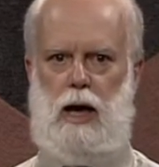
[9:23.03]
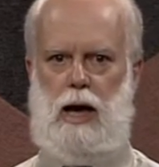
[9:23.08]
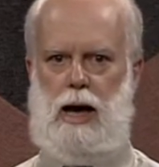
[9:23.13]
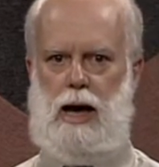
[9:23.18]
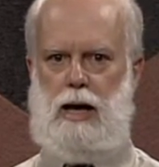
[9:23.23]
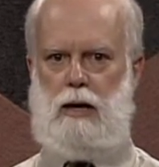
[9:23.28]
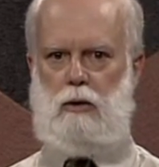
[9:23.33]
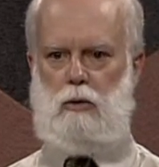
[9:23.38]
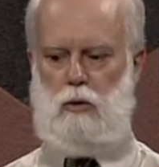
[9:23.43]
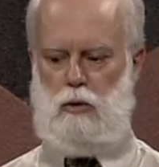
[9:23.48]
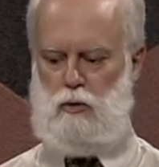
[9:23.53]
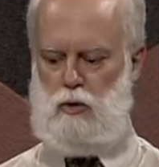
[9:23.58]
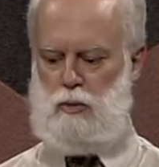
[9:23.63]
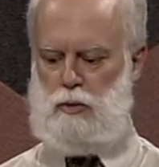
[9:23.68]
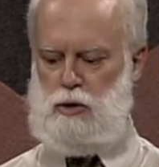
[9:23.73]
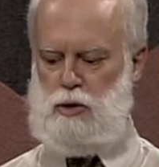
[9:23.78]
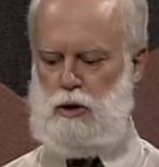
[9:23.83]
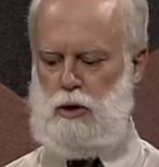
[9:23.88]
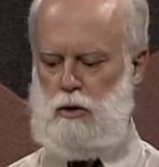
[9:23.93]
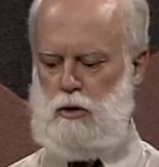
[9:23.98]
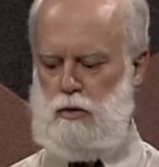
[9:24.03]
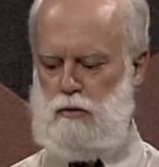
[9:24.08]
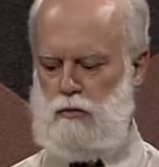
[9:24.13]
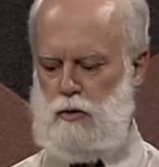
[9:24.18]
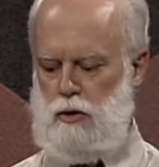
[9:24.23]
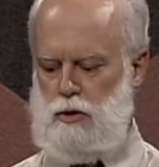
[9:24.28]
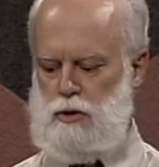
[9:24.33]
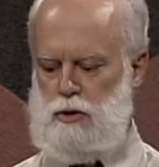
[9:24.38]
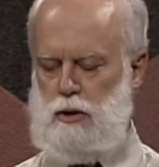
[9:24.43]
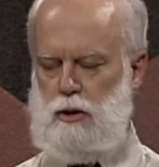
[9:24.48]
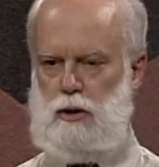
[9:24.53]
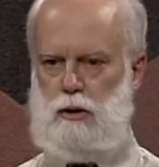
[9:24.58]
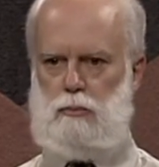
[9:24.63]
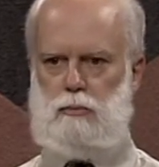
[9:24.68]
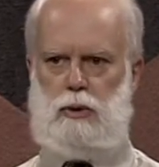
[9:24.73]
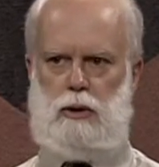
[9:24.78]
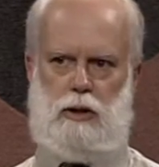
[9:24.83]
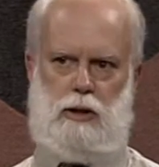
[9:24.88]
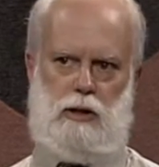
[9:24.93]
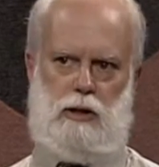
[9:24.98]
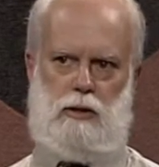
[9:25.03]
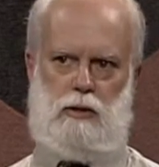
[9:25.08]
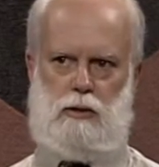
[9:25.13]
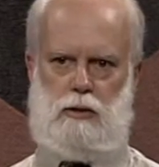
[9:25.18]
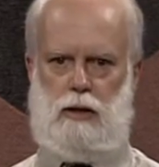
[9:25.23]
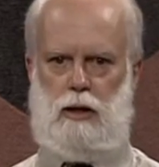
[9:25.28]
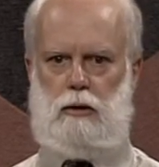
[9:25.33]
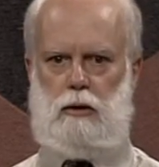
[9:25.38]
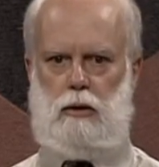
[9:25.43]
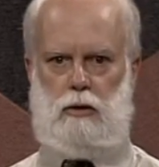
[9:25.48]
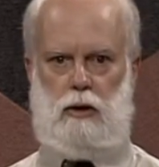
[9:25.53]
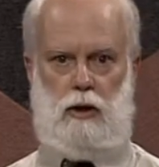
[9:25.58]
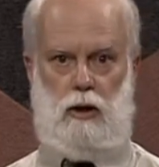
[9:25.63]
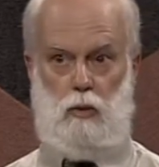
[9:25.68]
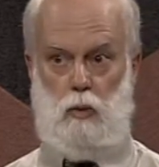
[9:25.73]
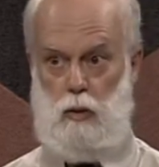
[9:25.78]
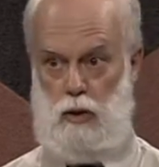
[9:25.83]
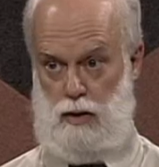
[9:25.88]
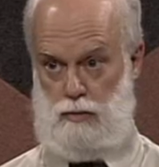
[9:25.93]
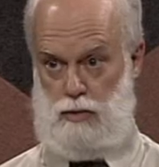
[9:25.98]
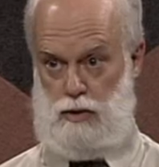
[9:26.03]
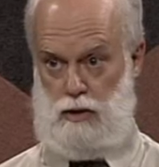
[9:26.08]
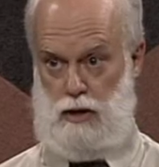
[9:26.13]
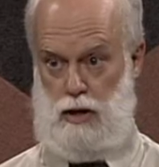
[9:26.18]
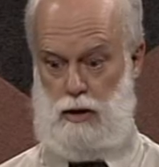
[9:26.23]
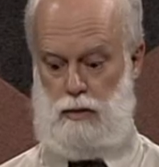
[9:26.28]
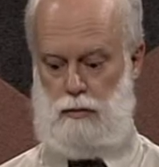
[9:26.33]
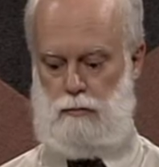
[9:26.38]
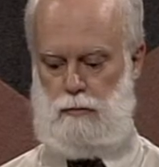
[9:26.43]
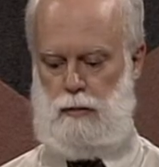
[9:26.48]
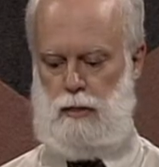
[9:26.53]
at Northern Michigan University, please take a look at our website.